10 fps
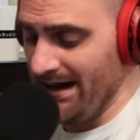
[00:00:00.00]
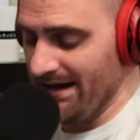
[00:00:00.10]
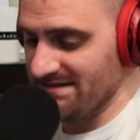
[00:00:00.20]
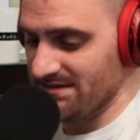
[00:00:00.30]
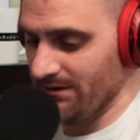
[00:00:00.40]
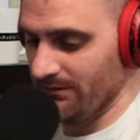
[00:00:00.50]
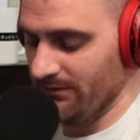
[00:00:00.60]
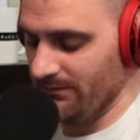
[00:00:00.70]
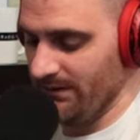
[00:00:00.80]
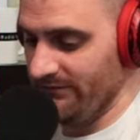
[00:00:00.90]
And
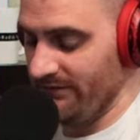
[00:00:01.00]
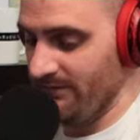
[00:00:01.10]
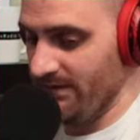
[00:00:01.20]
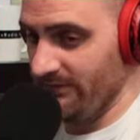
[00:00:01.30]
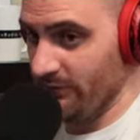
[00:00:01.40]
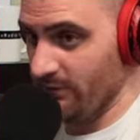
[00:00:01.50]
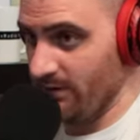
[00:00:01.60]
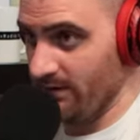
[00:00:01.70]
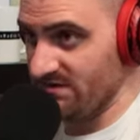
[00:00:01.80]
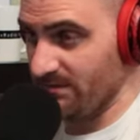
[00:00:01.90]
so if if
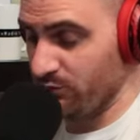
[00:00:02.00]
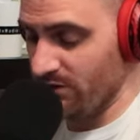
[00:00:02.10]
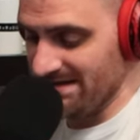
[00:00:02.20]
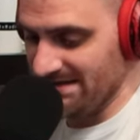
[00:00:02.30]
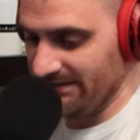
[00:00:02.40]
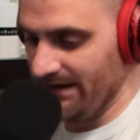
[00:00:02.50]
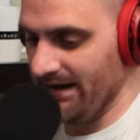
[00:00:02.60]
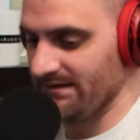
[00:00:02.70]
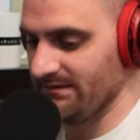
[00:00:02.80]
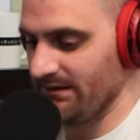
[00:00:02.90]
you're suppressing the
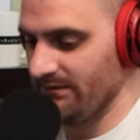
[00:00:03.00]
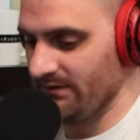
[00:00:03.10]
acid